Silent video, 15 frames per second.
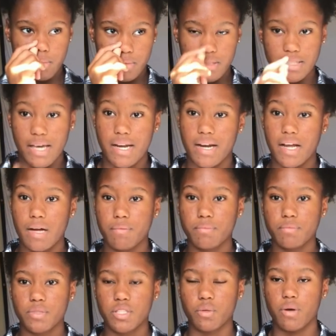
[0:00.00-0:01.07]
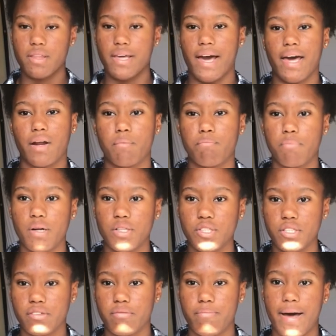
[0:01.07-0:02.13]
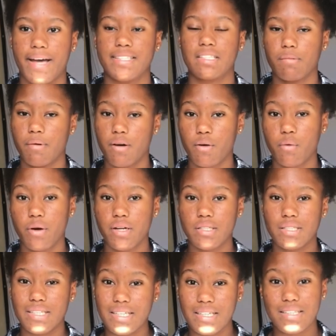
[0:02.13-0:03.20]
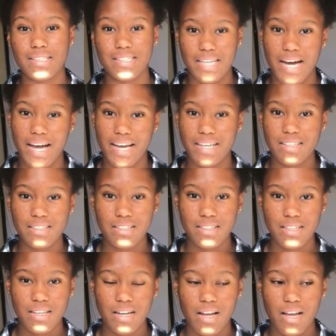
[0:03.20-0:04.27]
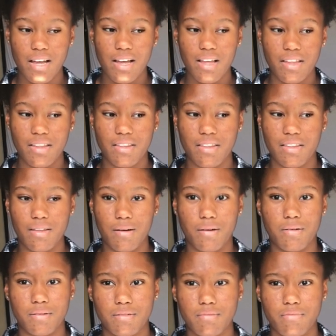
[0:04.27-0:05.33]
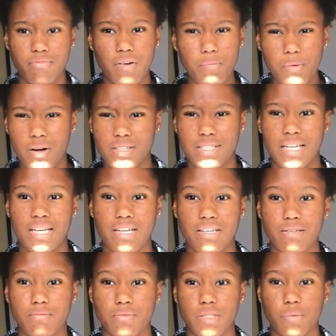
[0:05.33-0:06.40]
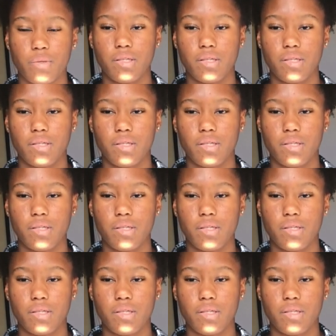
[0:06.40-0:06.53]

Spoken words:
set it up to where they had a bunch of basketball courts inside the football stadium so